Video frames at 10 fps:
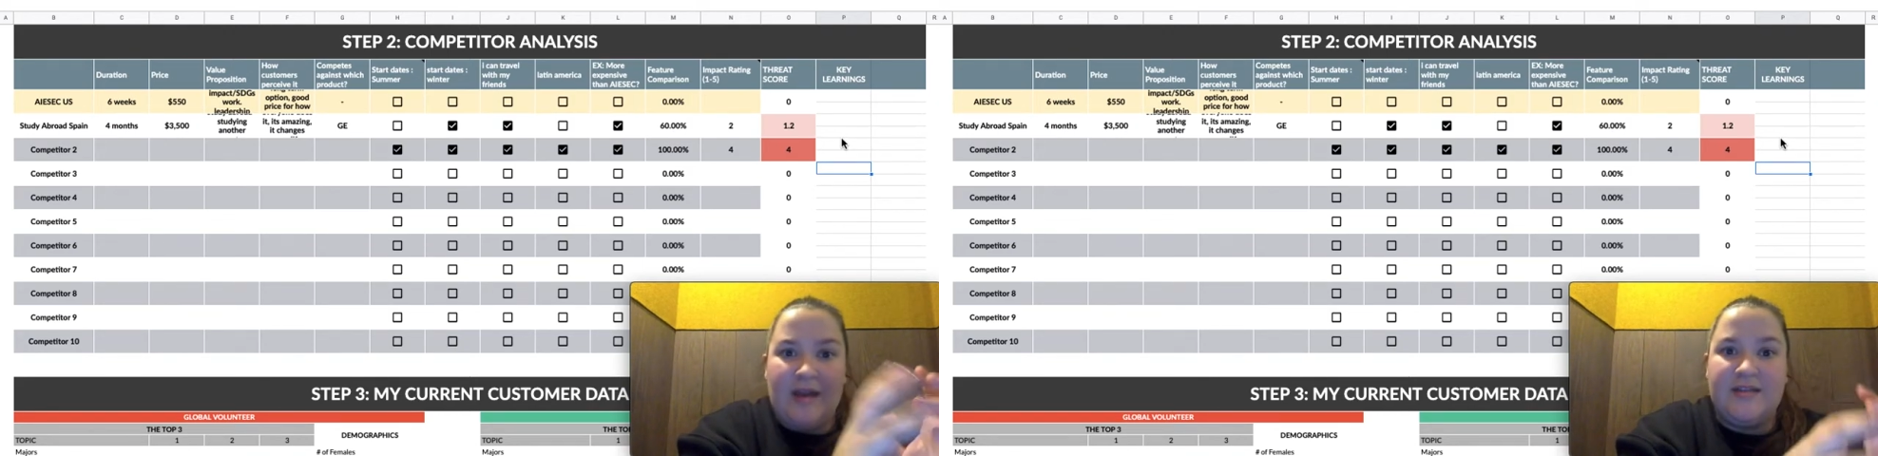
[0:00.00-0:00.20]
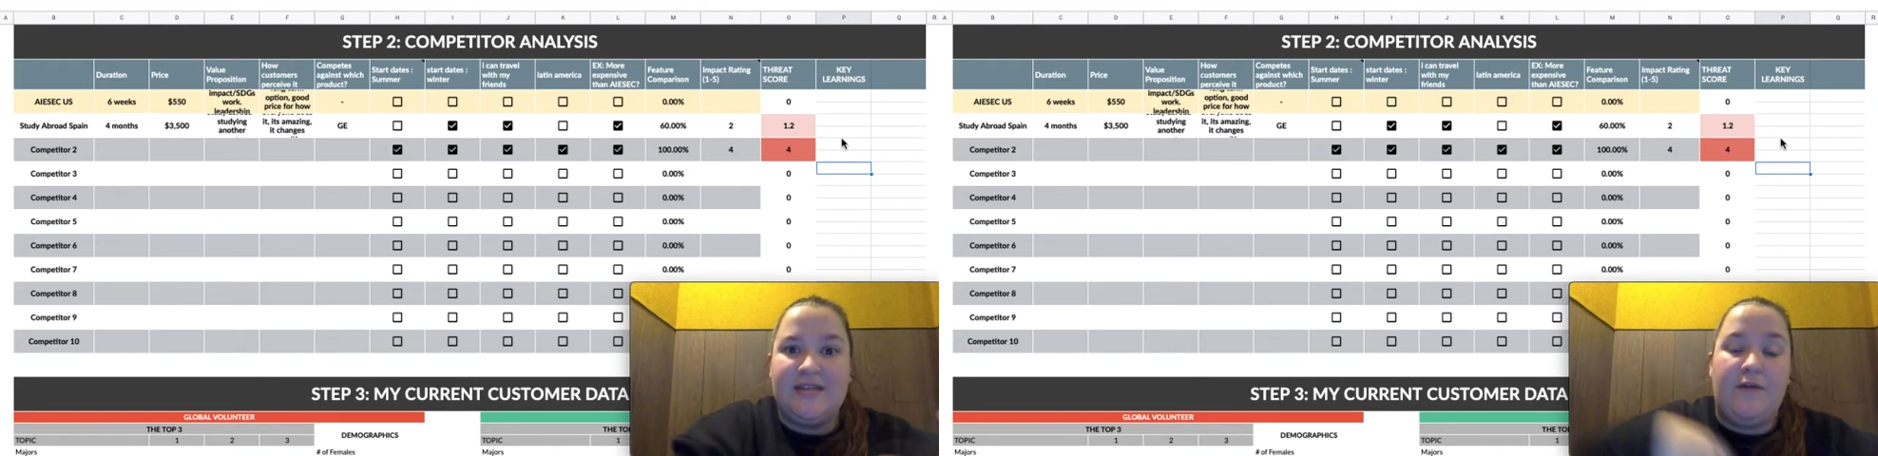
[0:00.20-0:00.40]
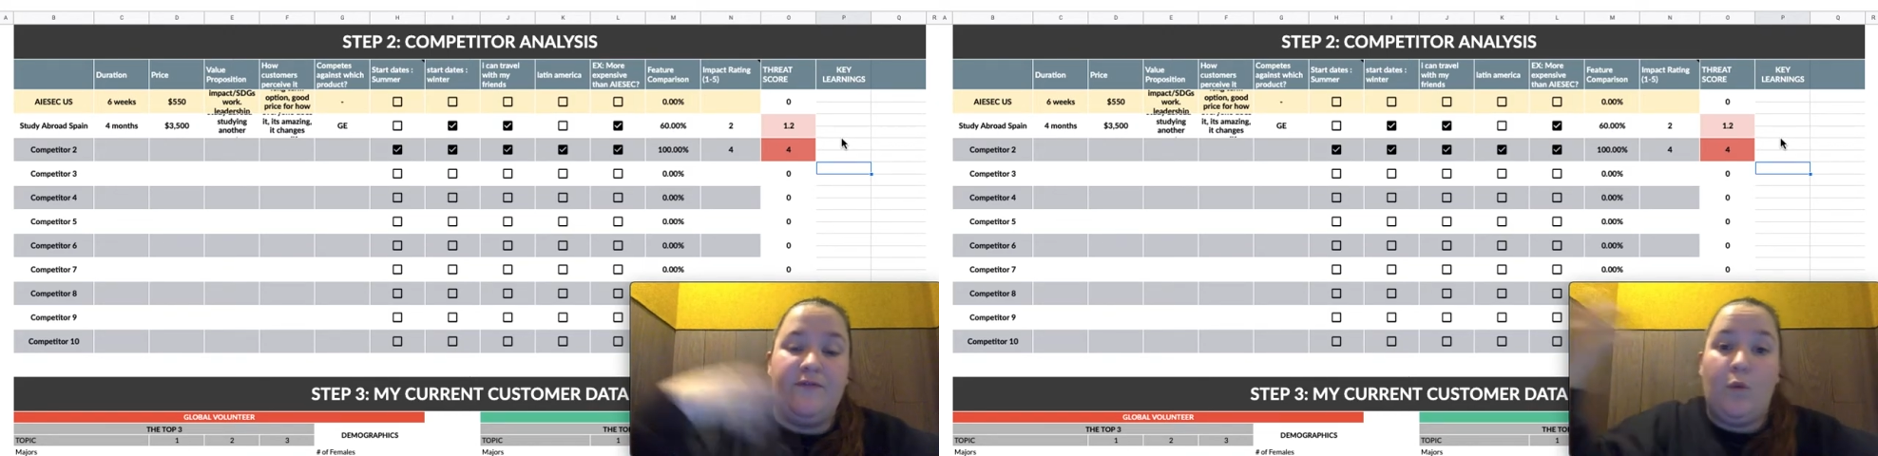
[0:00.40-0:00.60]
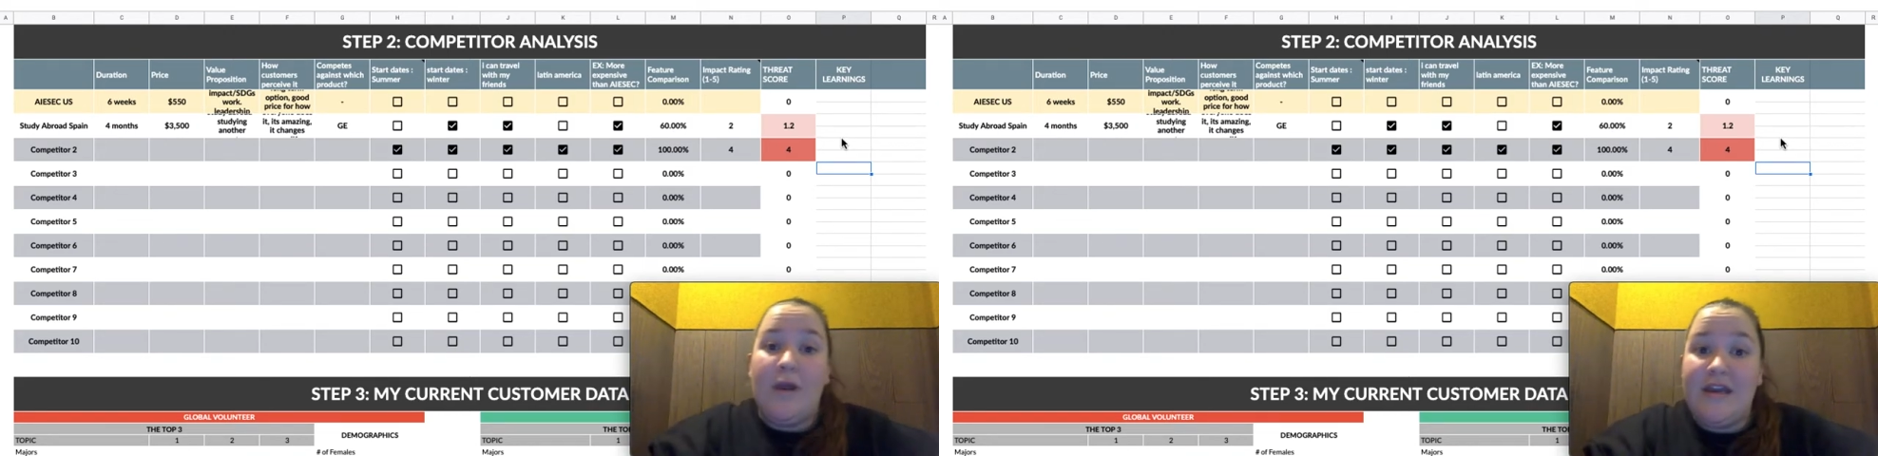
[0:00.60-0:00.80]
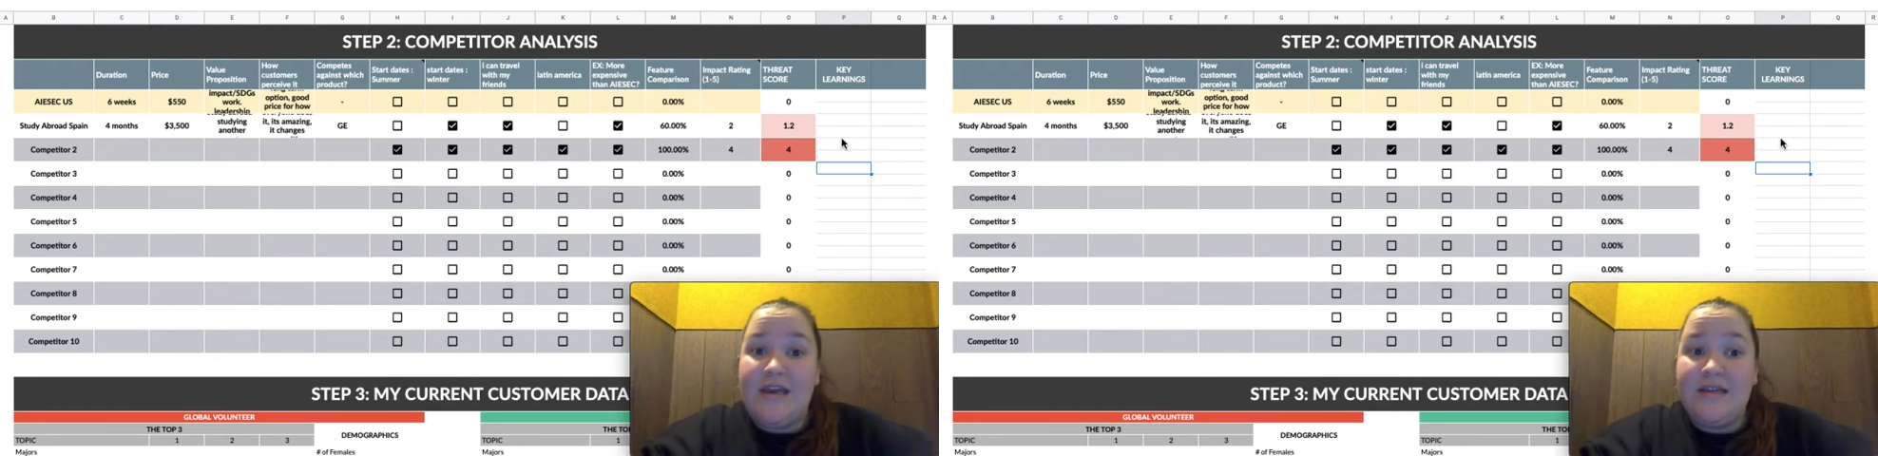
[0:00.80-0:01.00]
itself to
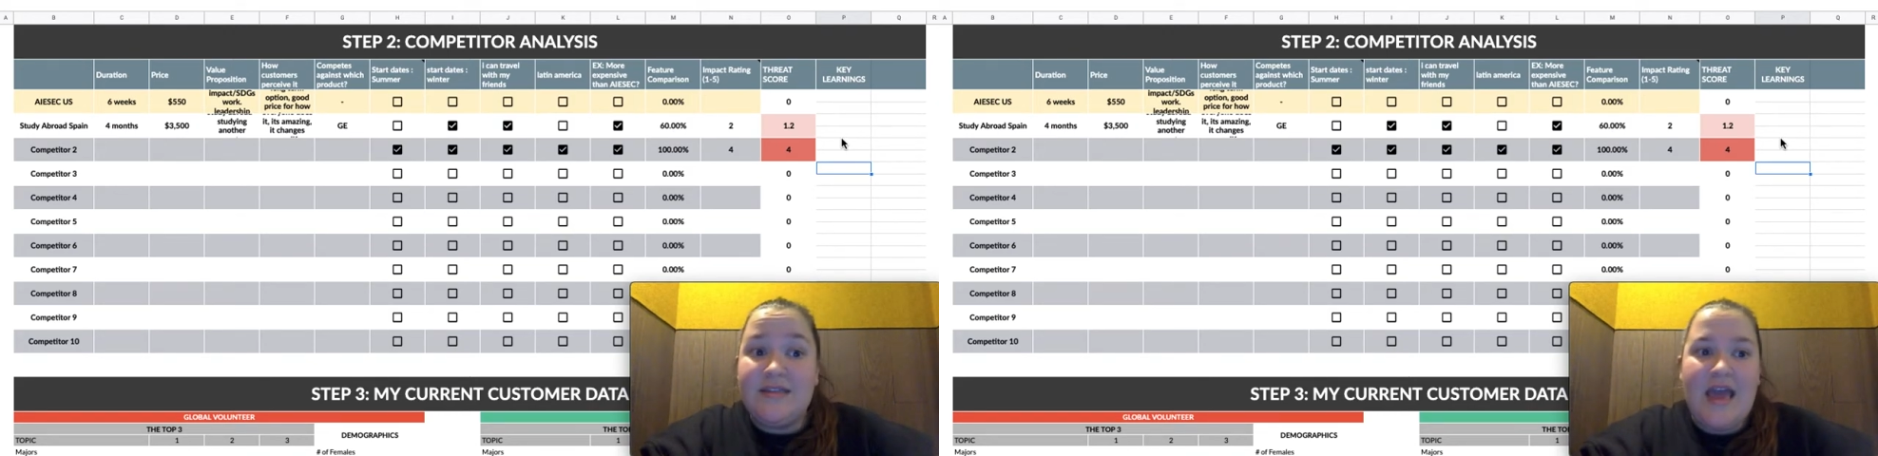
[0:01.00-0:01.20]
Wendy's,